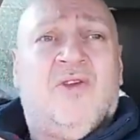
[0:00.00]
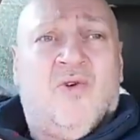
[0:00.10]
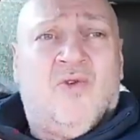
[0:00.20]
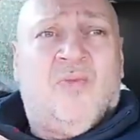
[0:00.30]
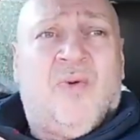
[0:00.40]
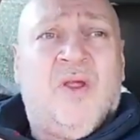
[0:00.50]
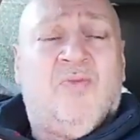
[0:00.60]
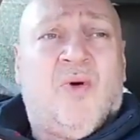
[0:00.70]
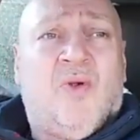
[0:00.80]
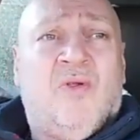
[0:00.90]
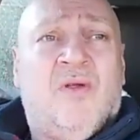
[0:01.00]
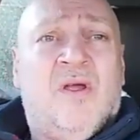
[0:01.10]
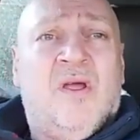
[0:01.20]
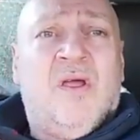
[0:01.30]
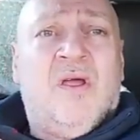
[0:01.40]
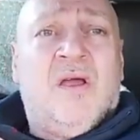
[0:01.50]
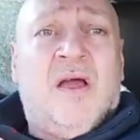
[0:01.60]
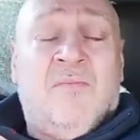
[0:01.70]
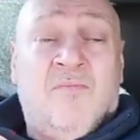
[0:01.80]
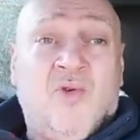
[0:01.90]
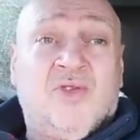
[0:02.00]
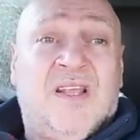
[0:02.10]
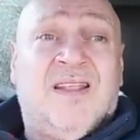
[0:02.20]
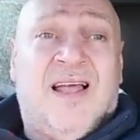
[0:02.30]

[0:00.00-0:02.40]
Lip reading: young people, and mostly